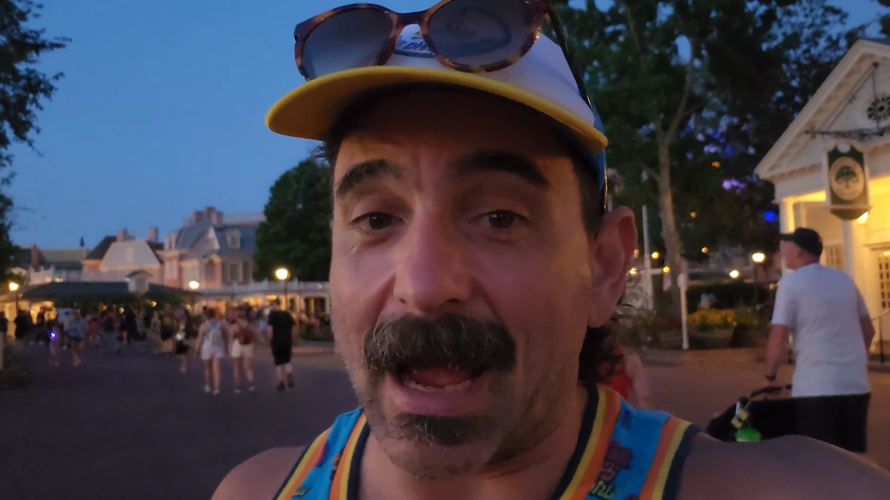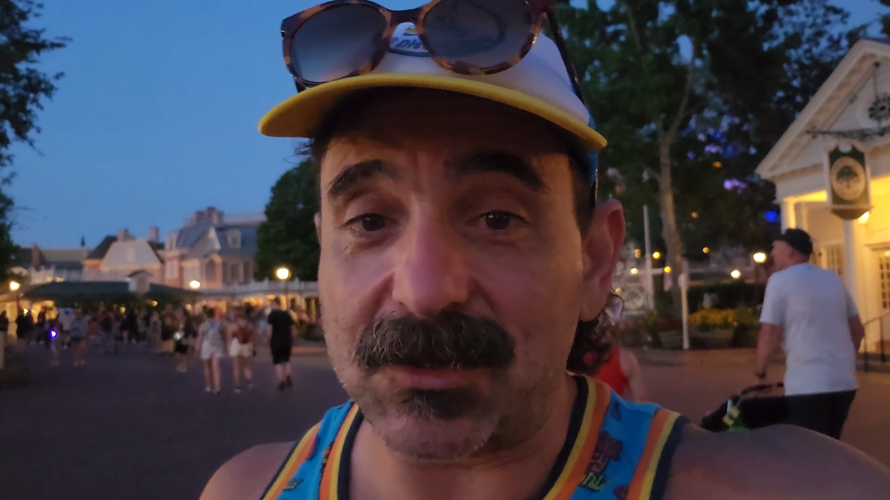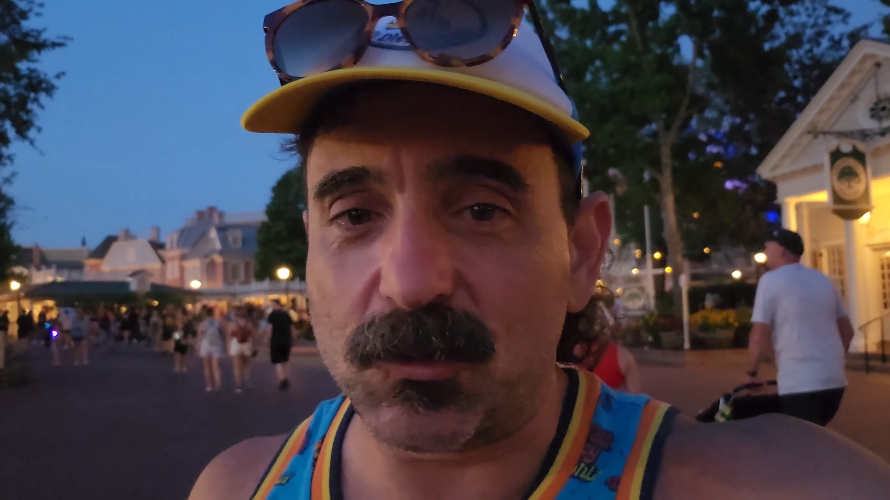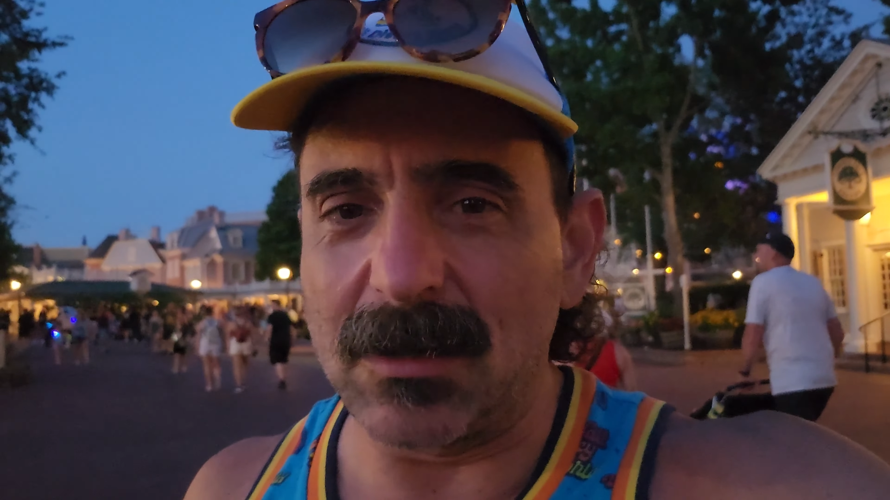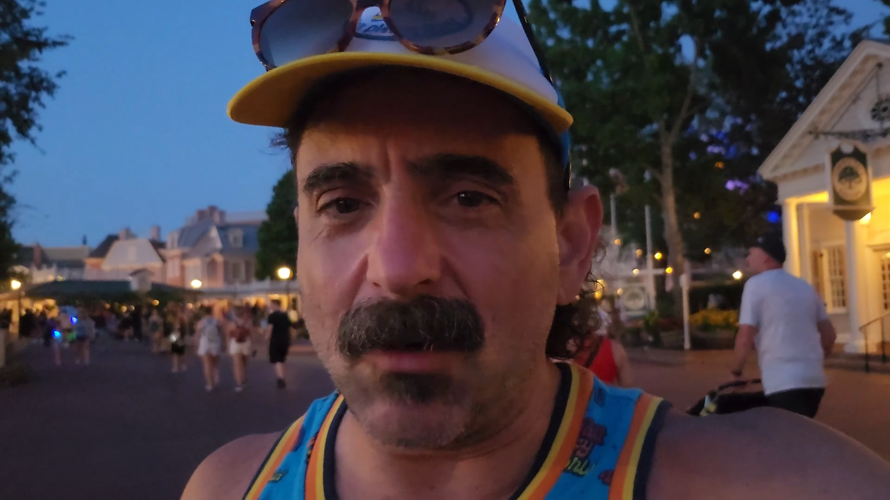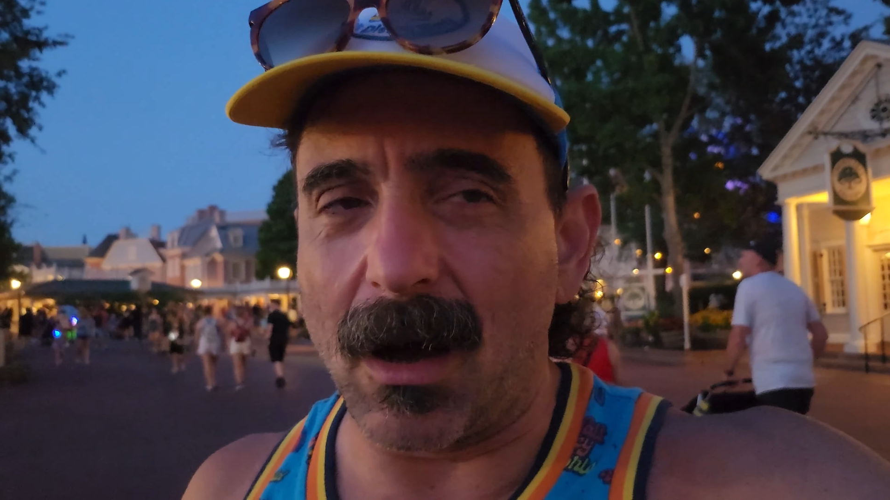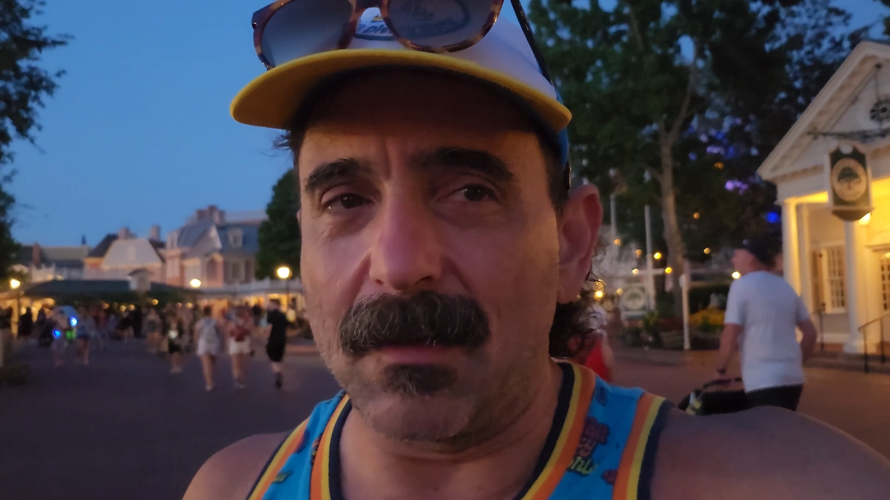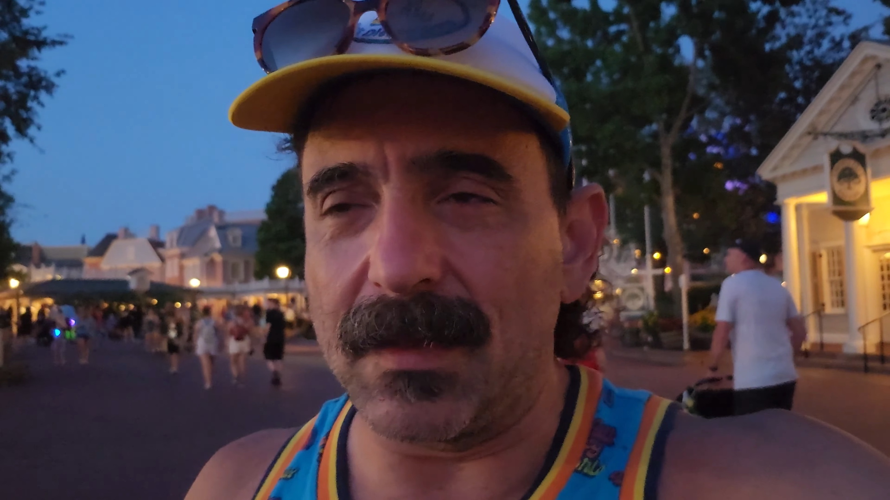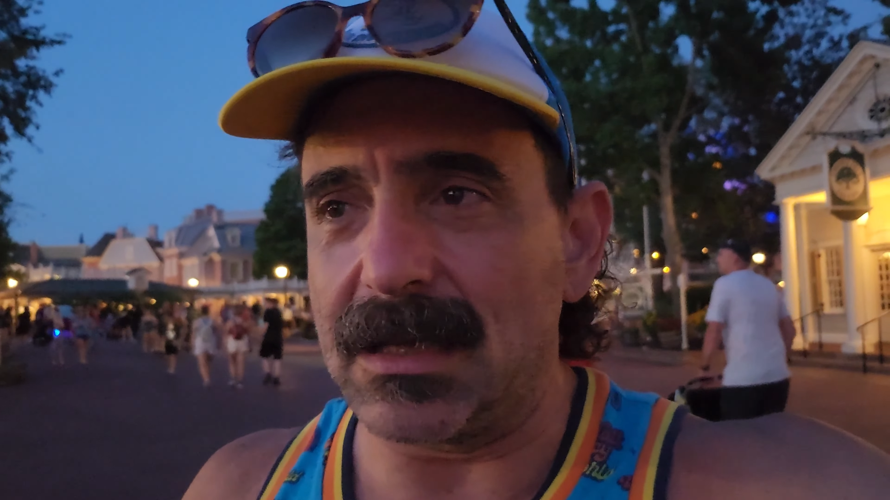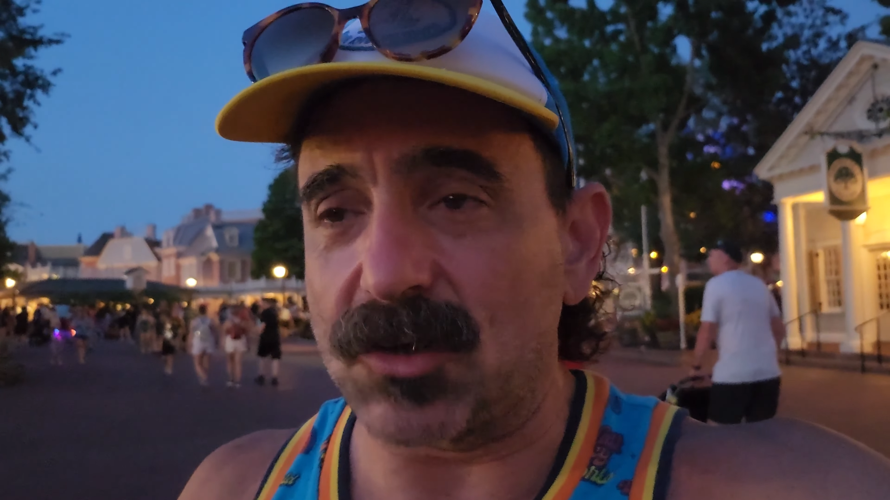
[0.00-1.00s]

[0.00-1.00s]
ice cream on the